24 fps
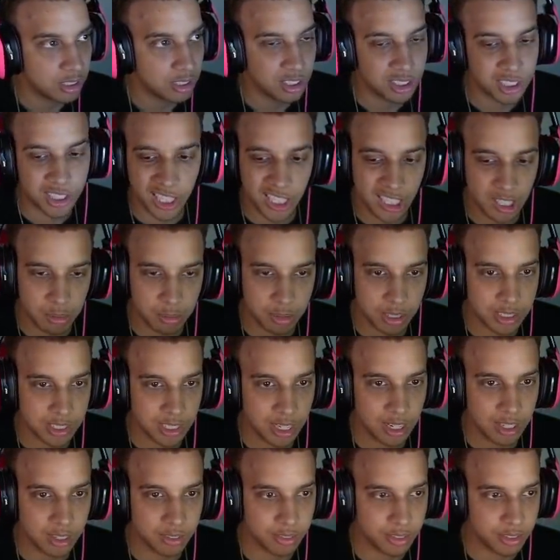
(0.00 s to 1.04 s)
Genuinely
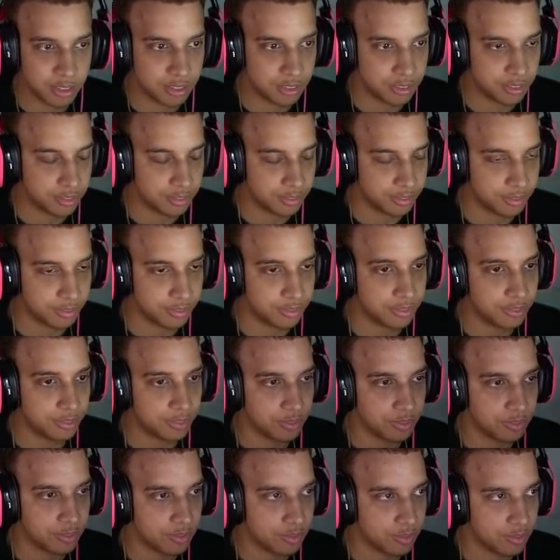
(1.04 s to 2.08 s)
tired of it.
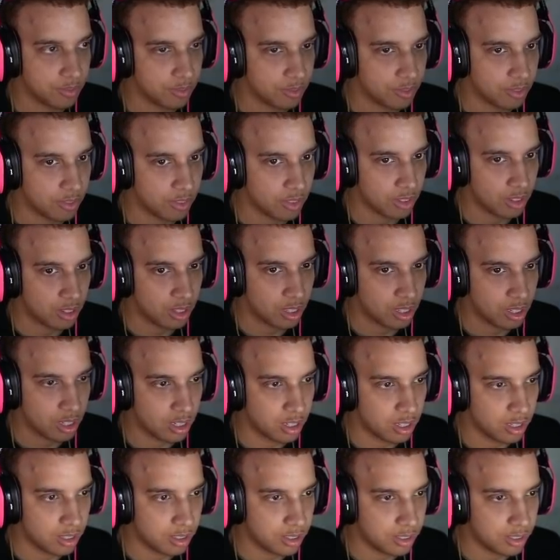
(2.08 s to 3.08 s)
Jigsaw skin on there.